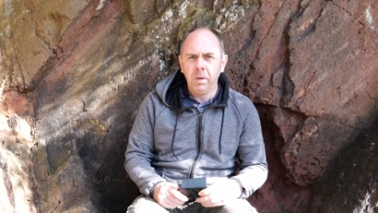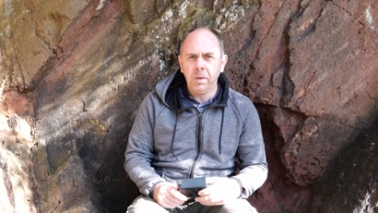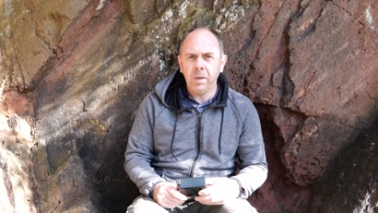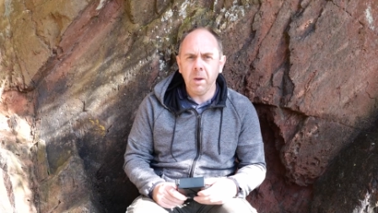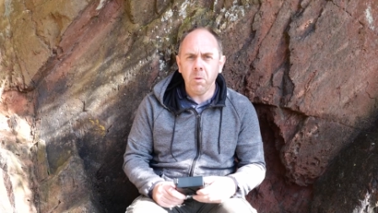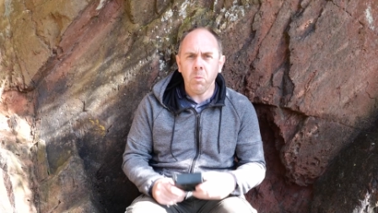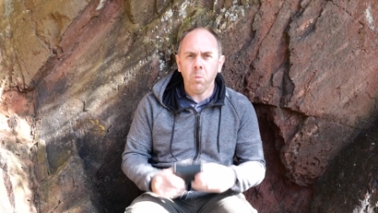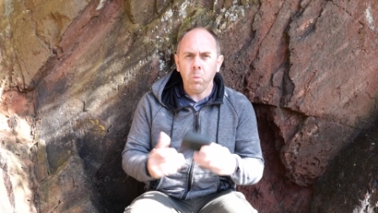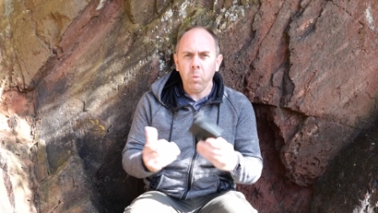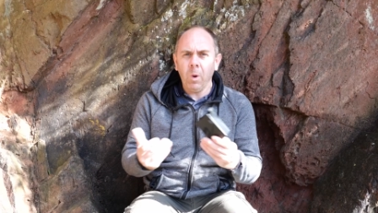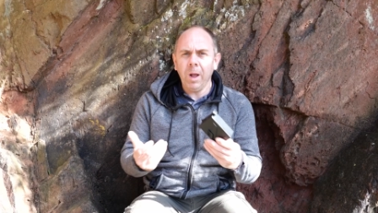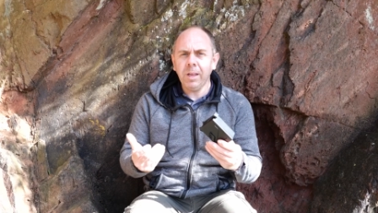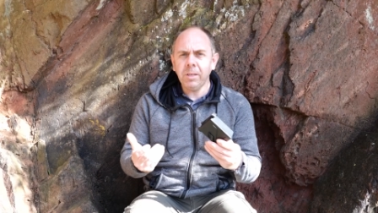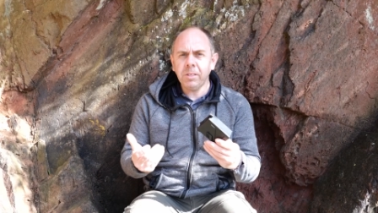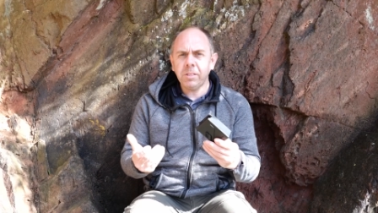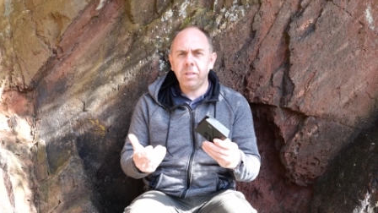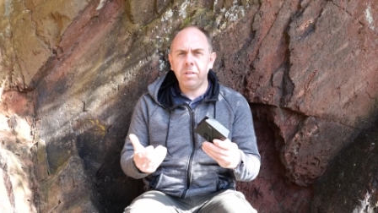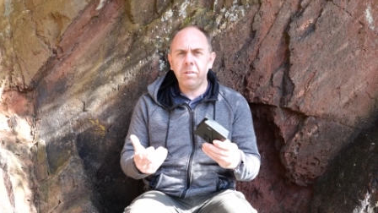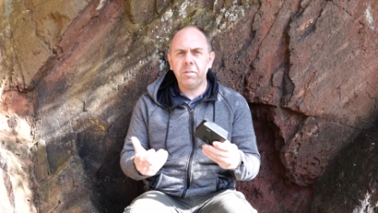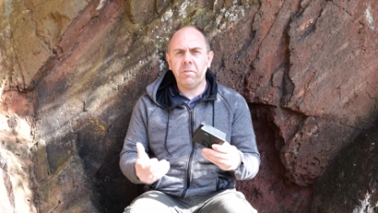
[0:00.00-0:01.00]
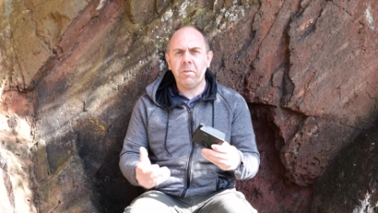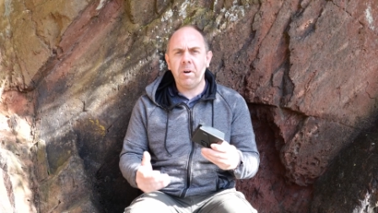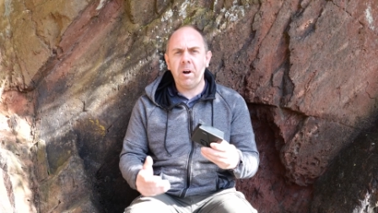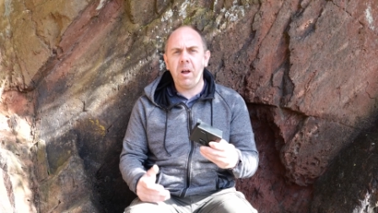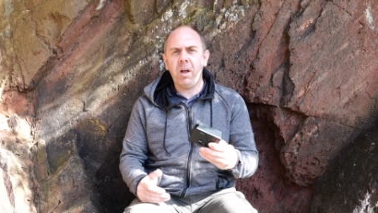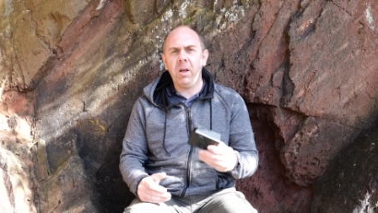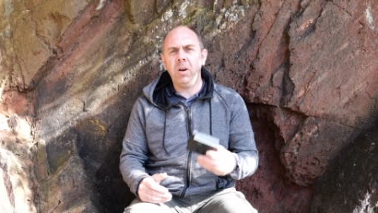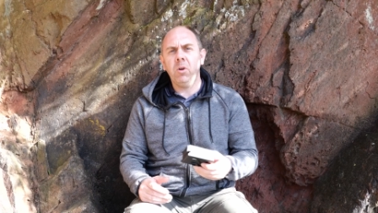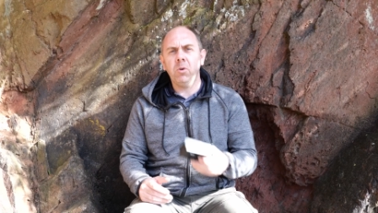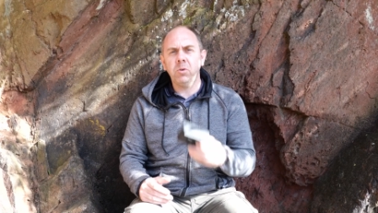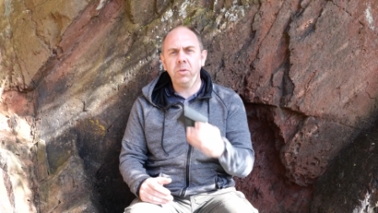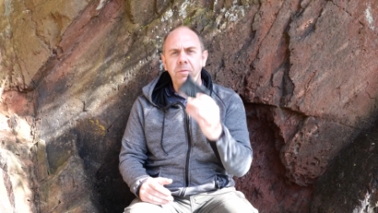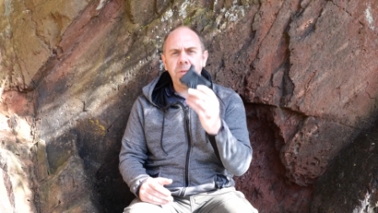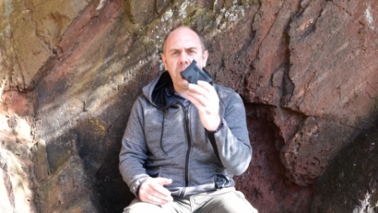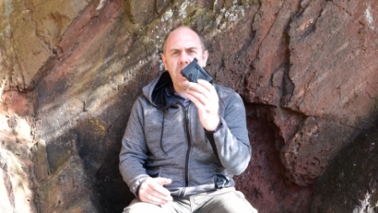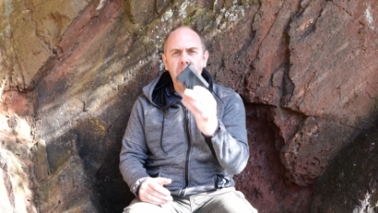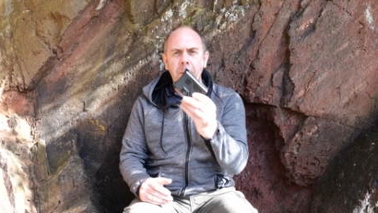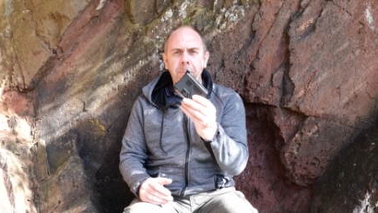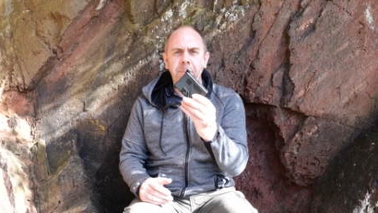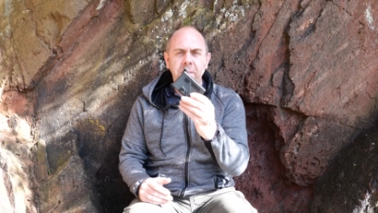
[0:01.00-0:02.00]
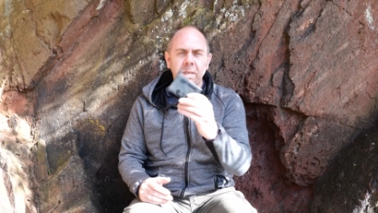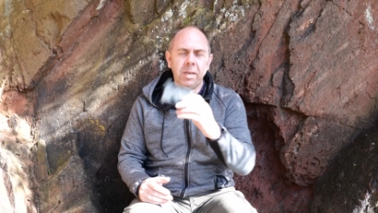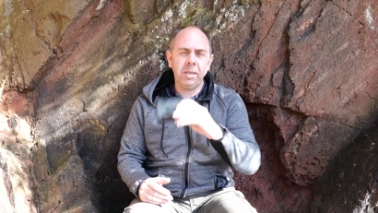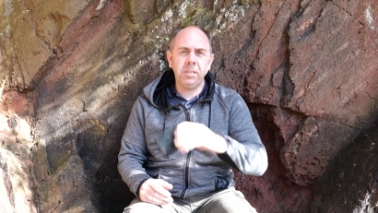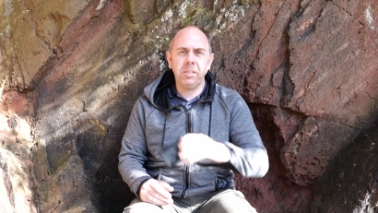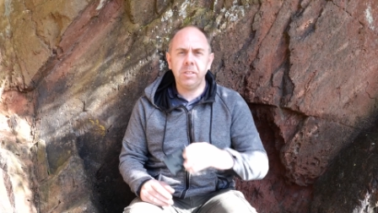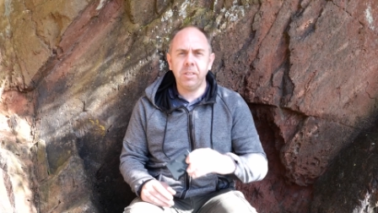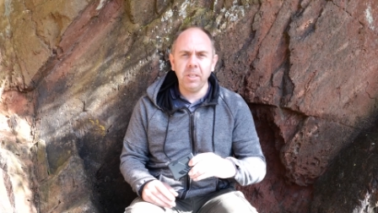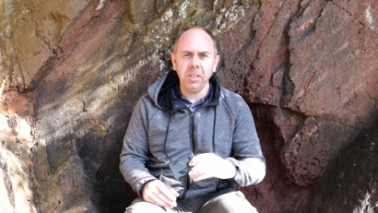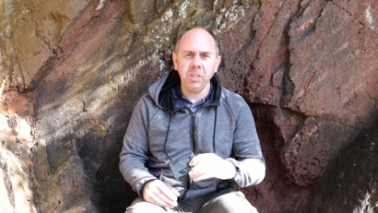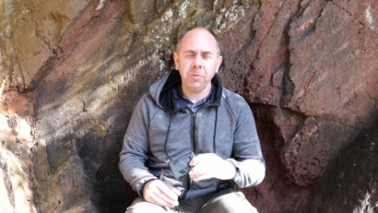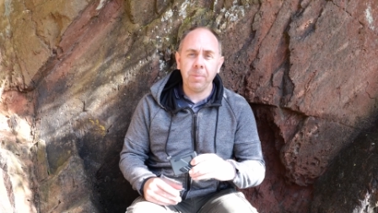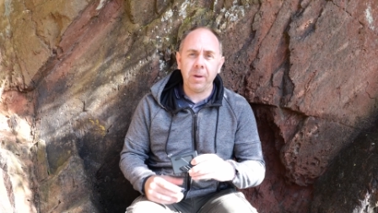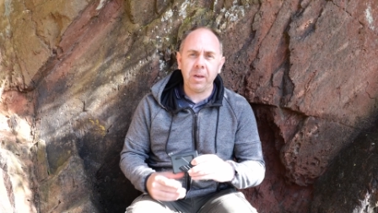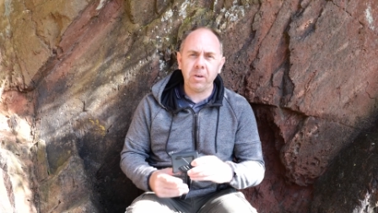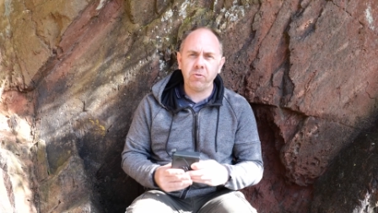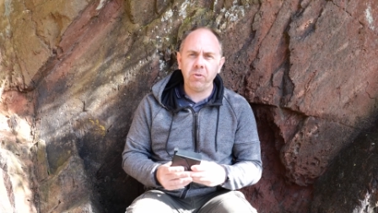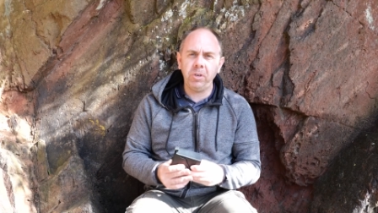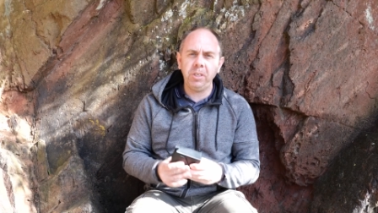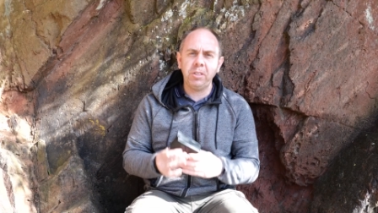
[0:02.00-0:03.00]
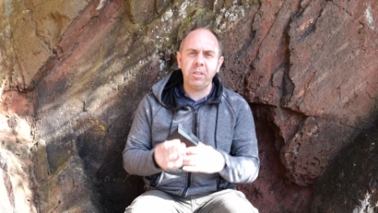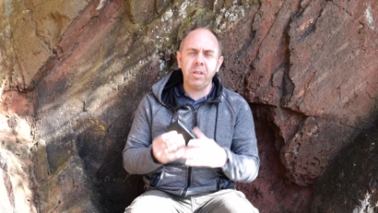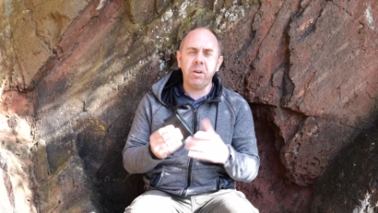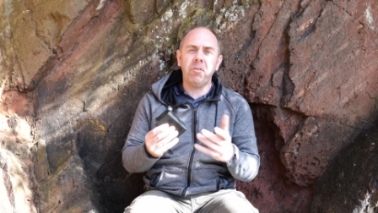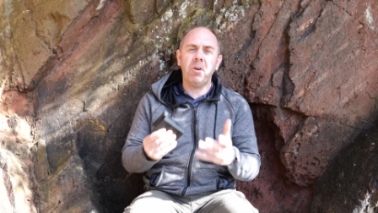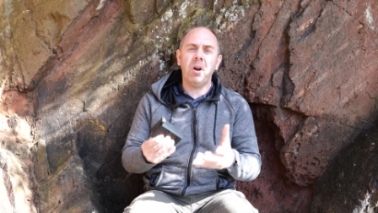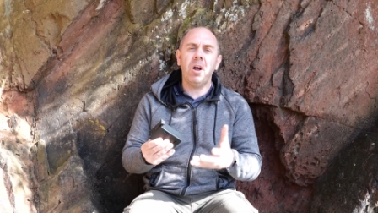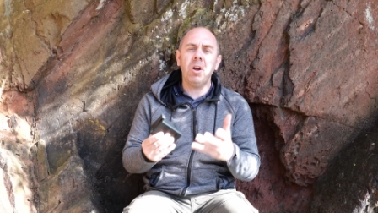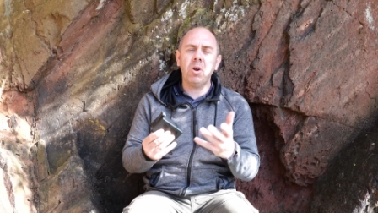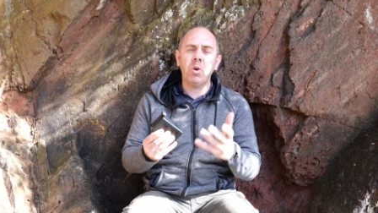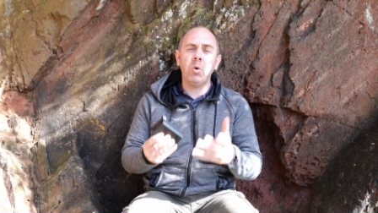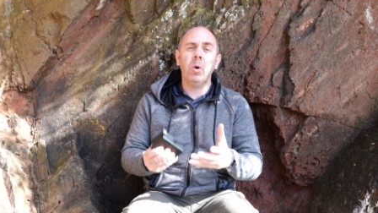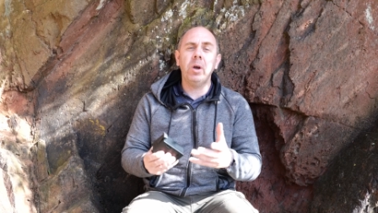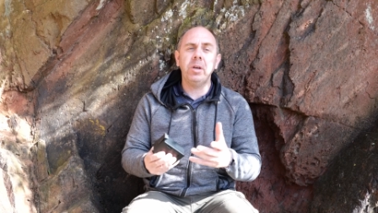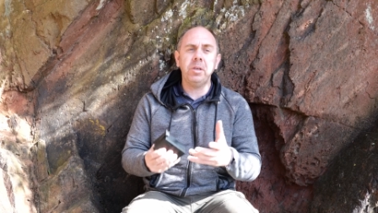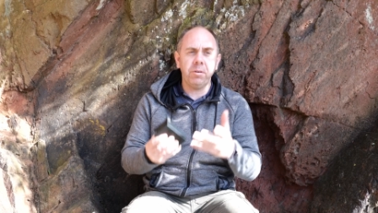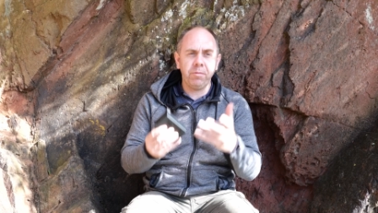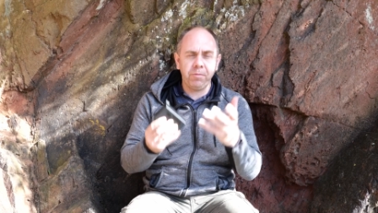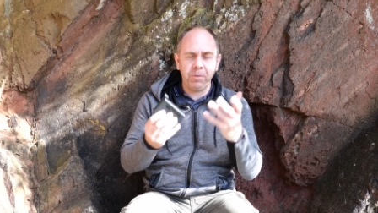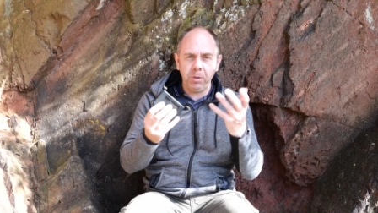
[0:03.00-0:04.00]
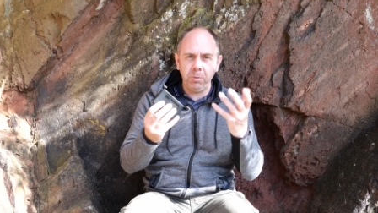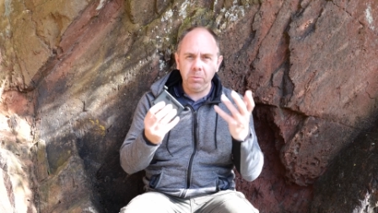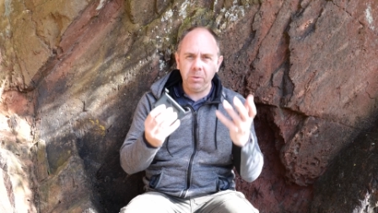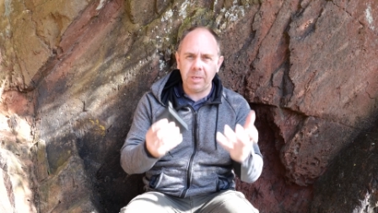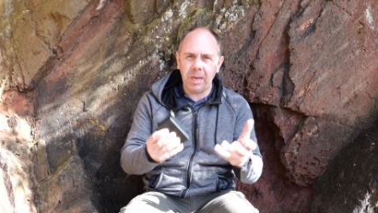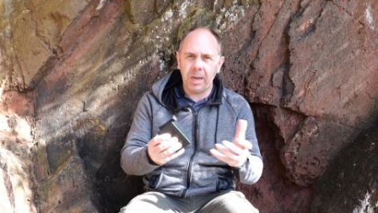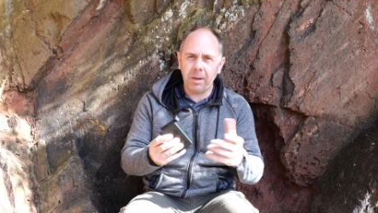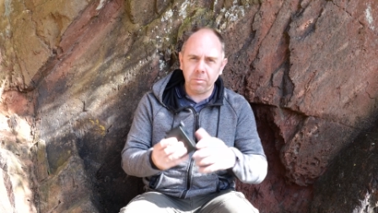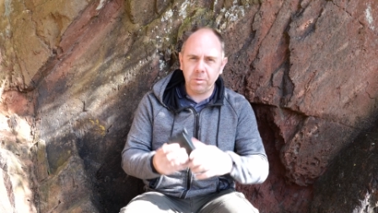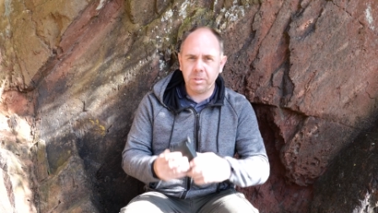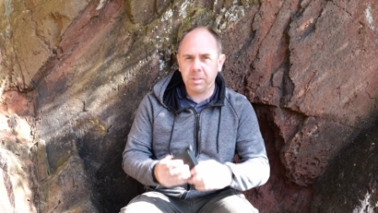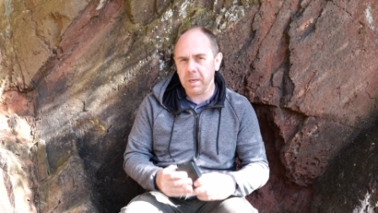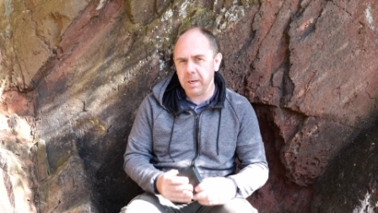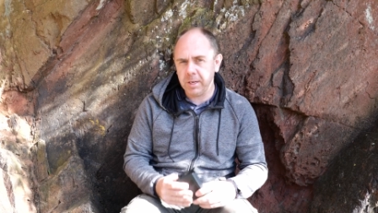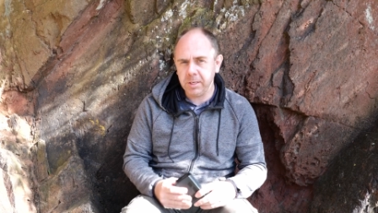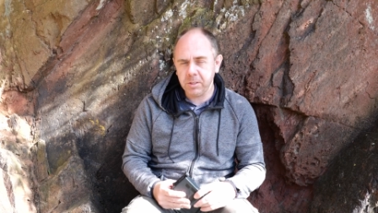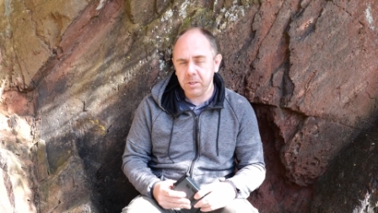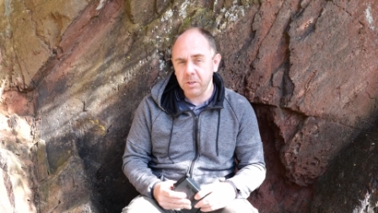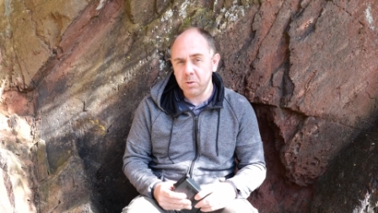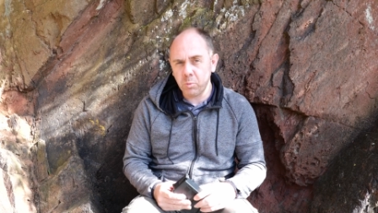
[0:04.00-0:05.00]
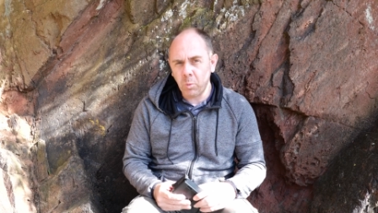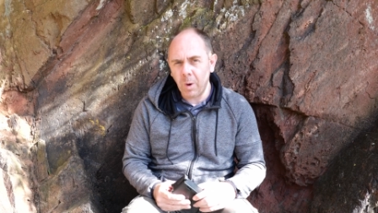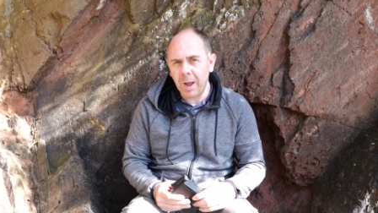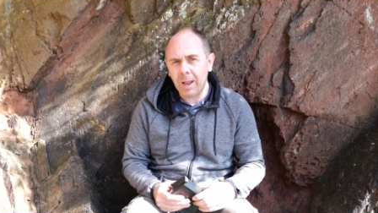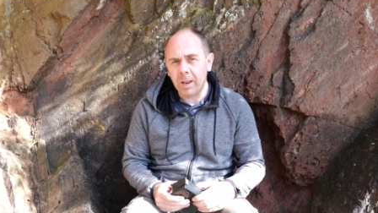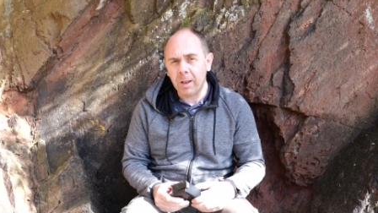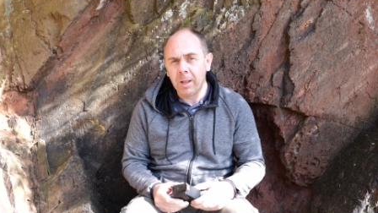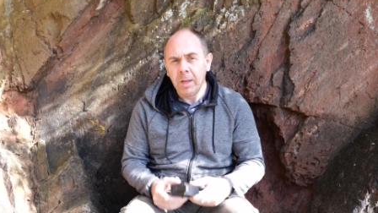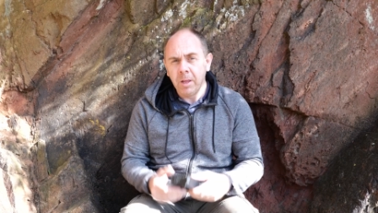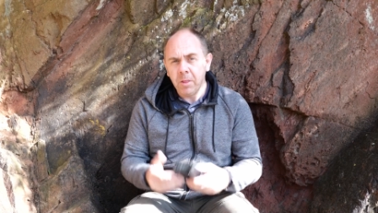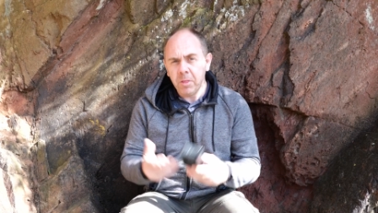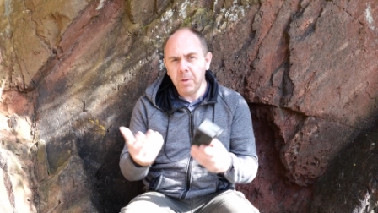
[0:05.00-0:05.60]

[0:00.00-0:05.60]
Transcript: Now, whilst there are a lot of upsides to these batteries, there are quite a few downsides as well.